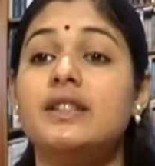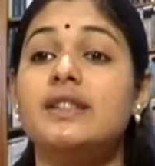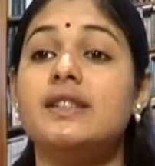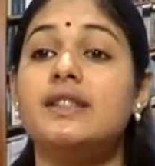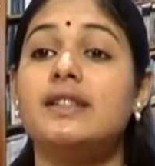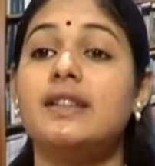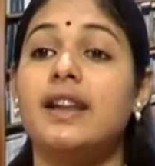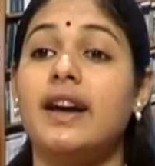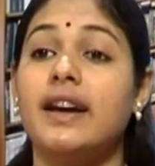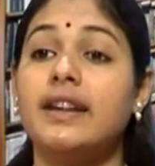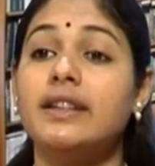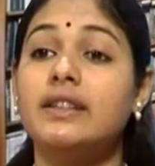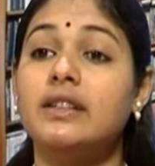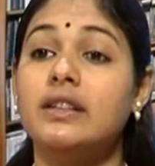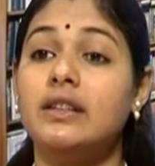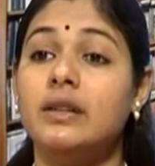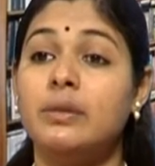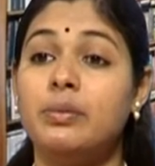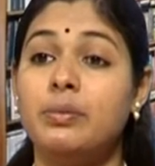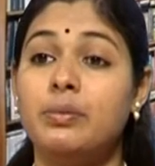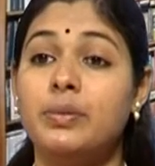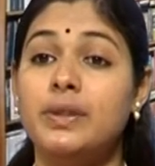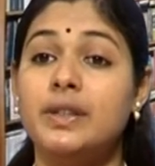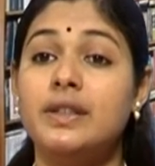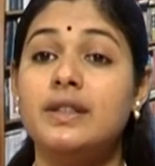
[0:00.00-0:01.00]
like a
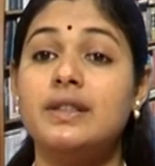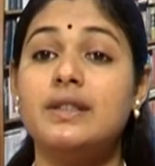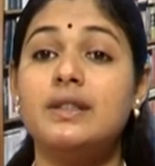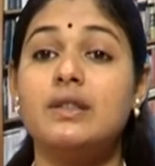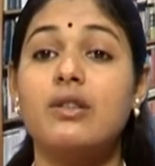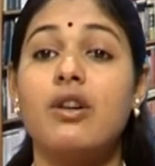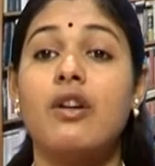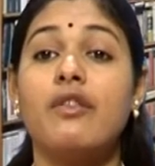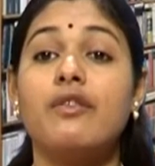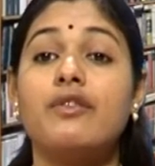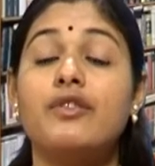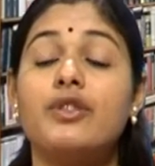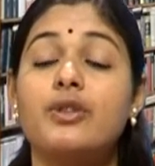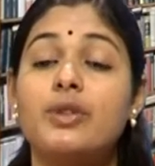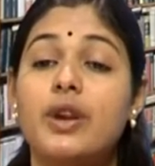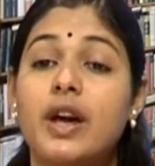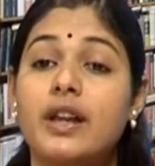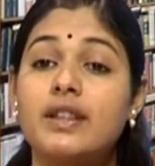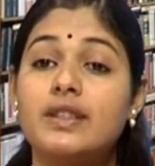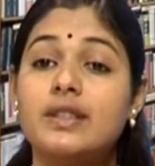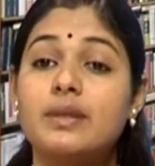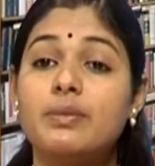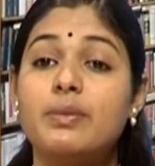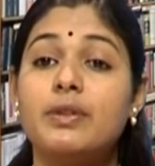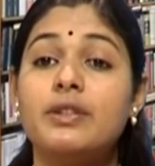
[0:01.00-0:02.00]
piece of
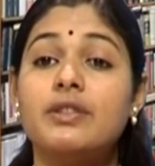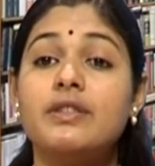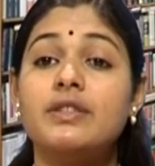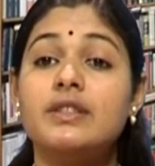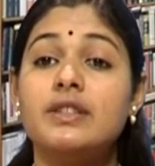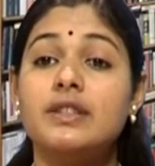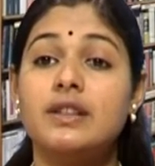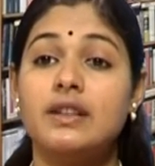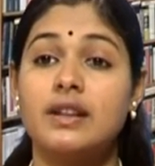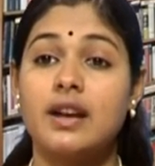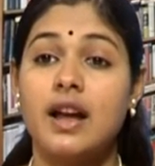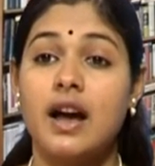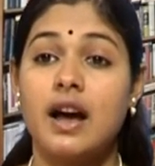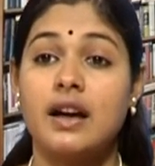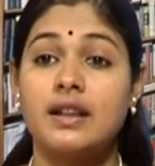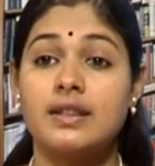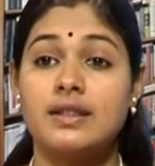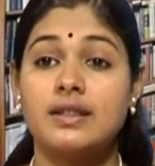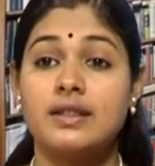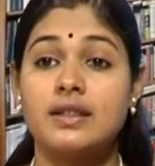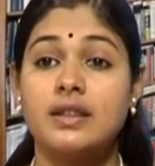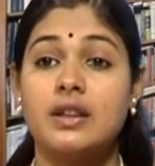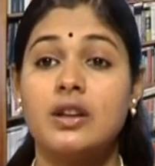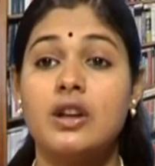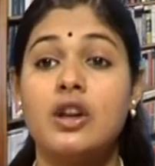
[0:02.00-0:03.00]
transparent
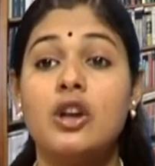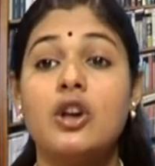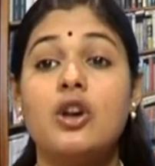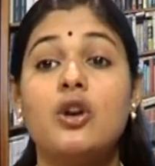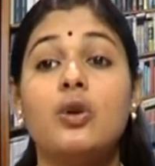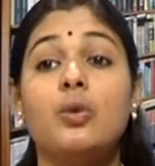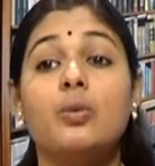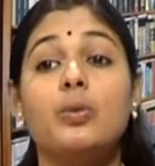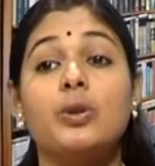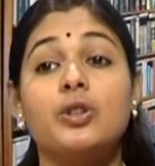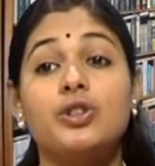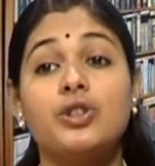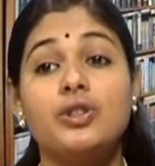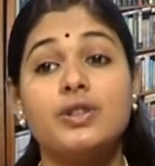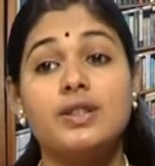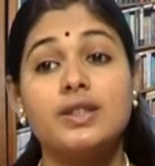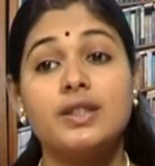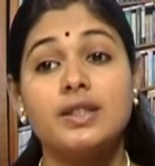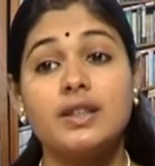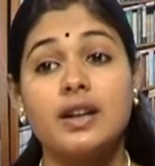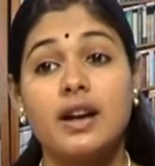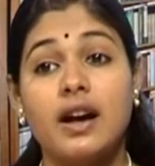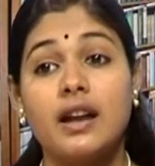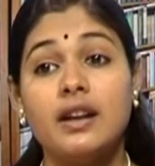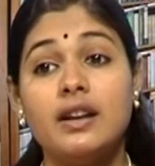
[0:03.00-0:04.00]
glass which is
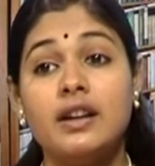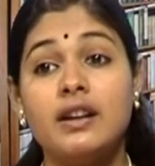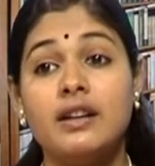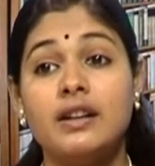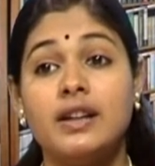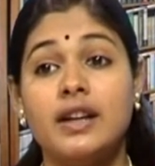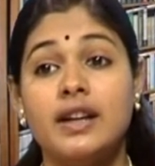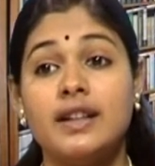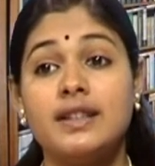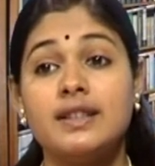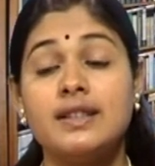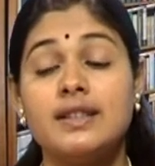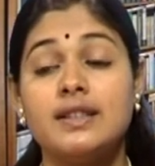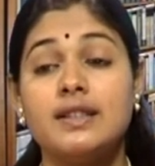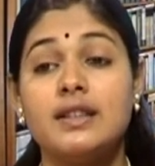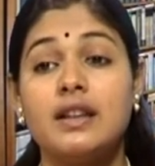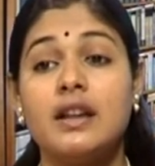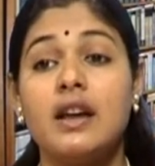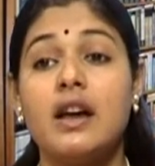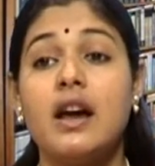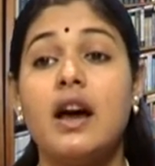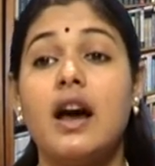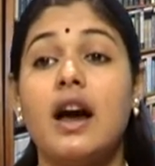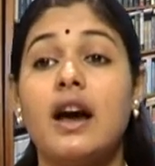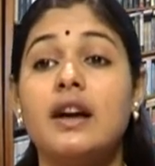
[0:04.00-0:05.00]
colorless
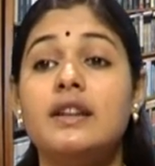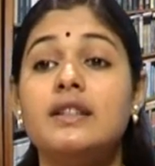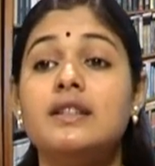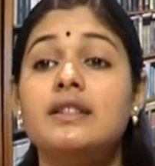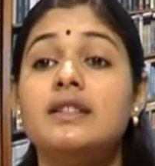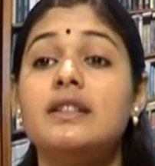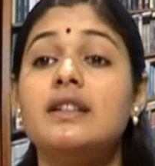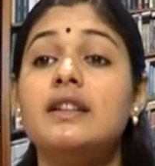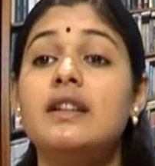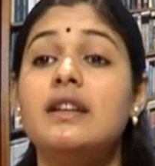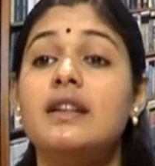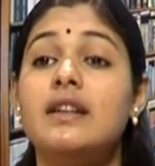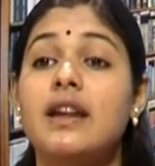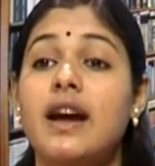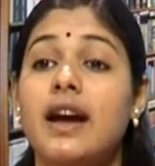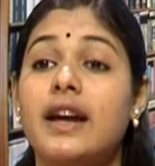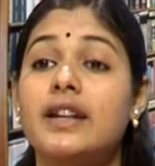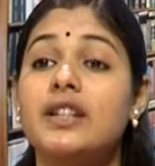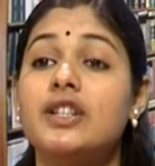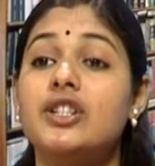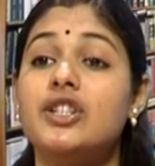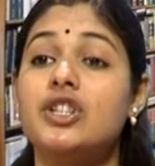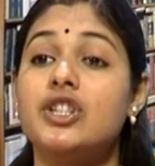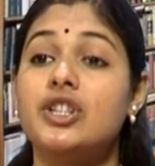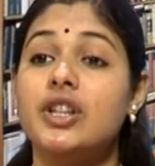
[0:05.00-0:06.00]
until
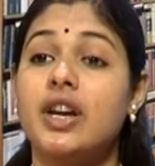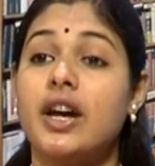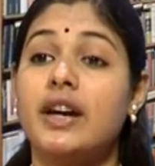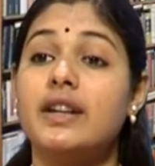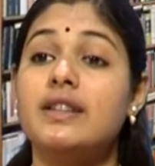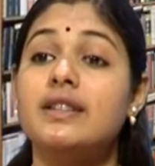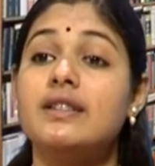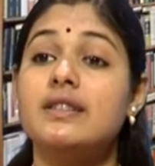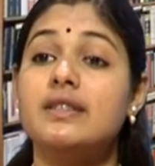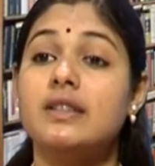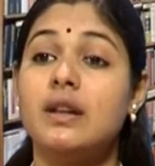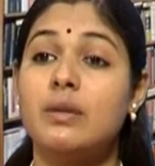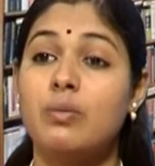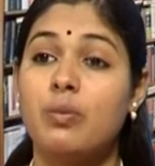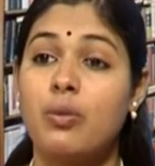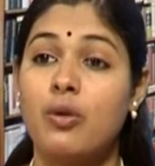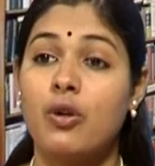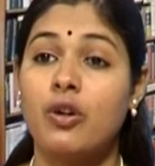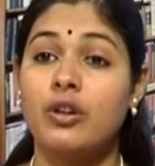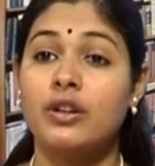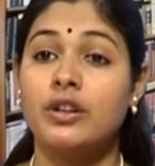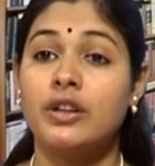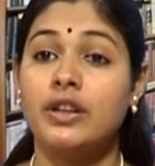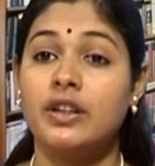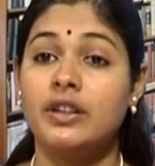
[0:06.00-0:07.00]
light shines
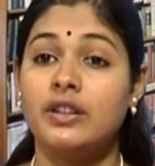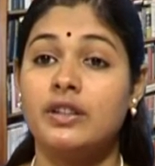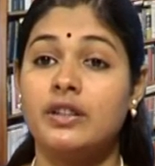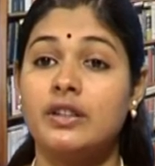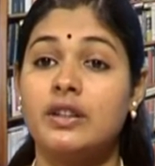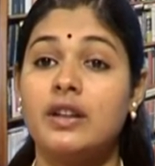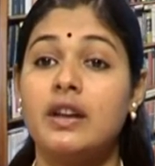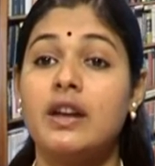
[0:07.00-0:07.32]
upon it